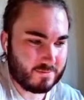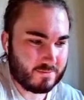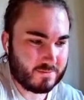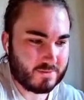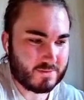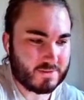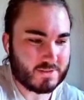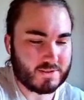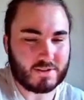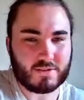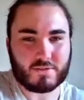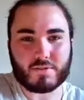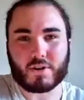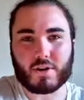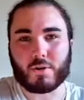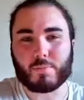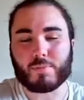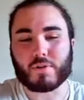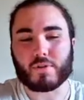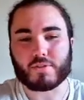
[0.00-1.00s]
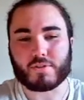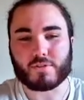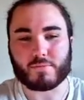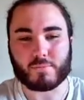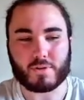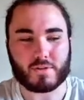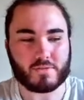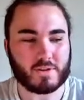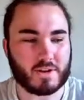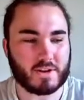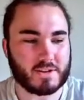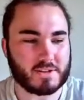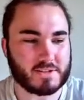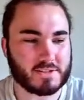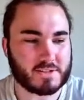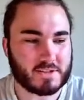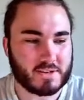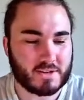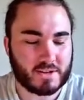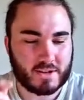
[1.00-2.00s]
So, hope you're all doing well, guys.
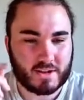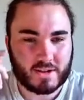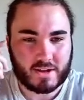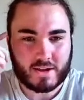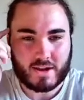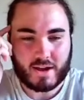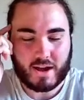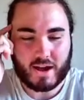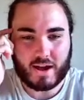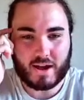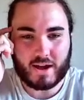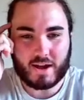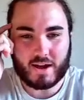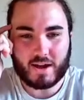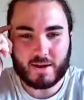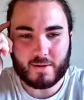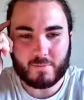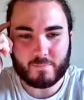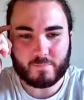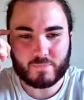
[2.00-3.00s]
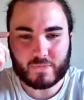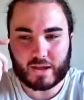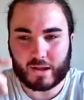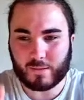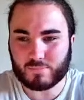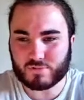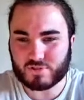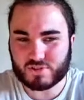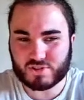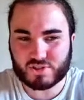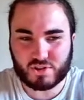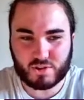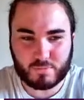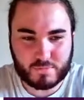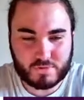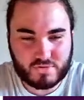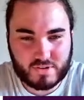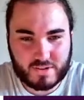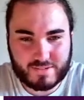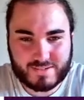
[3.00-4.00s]
I'm just sorting my
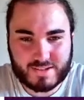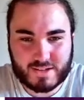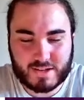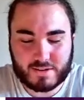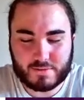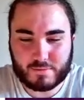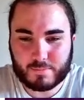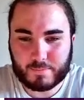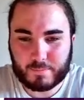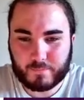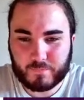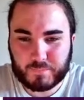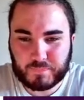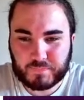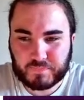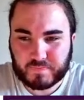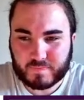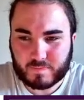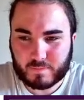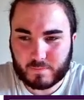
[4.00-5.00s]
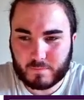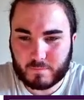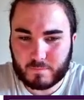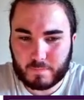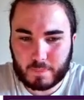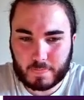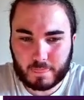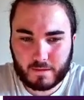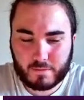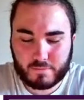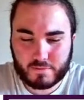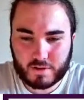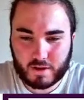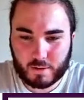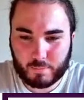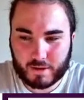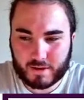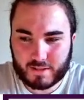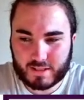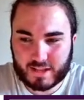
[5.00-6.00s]
draft out. You've got
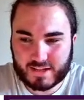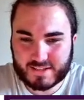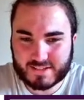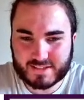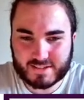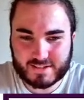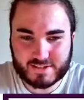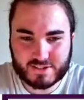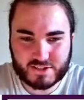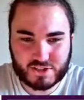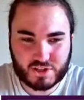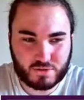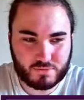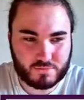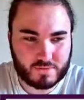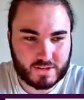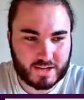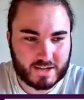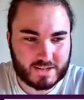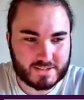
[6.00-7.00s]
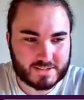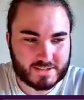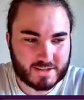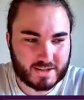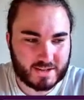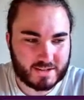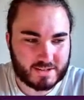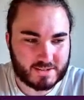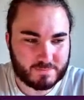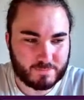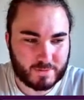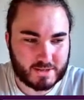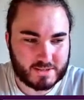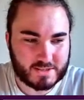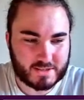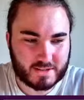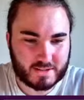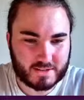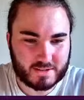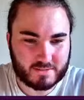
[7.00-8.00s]
about less than 2 days, guys.
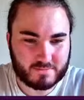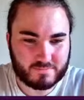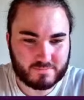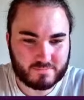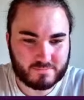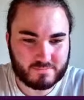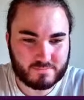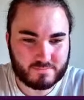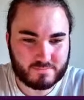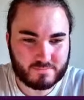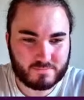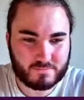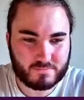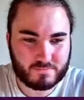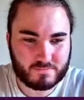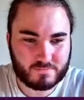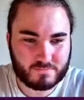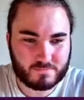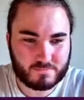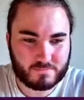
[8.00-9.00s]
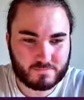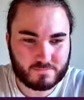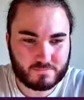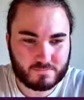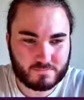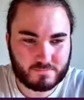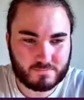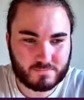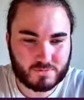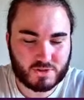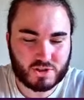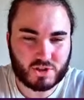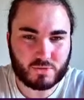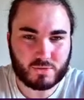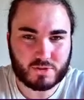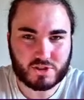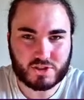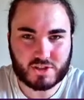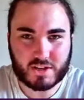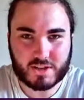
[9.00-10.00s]
Basically,
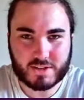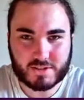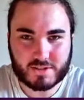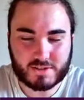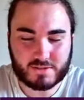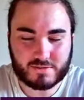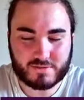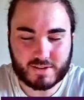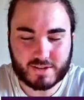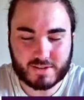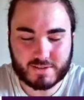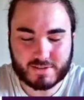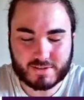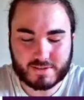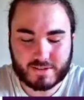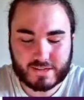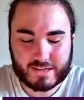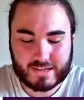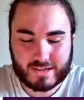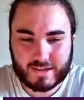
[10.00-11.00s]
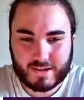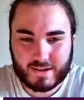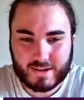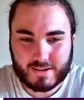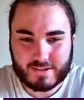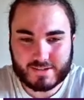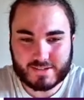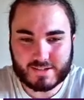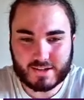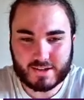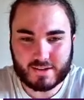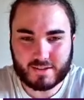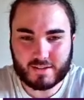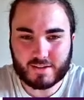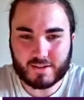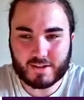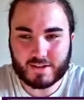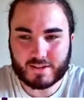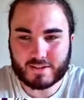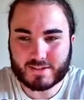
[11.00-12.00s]
2-ish days, 2 days, till
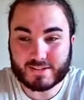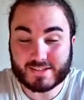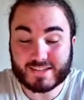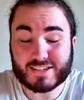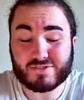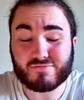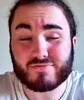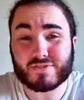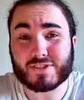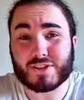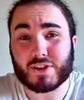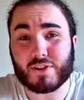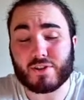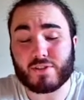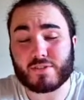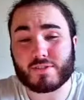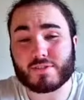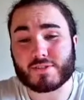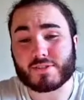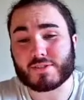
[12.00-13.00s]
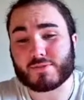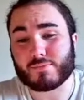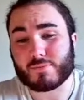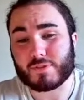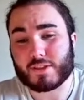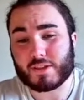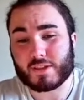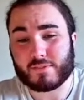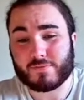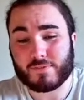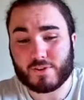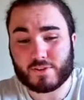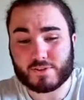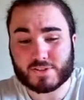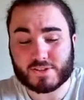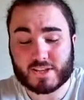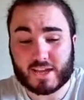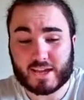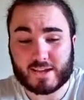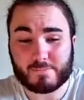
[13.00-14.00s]
the season returns, with the first
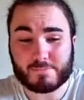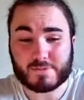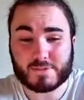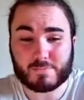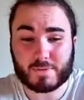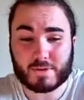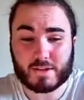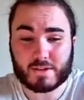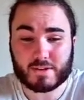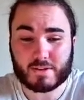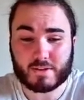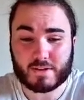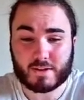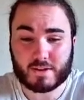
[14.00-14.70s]
games being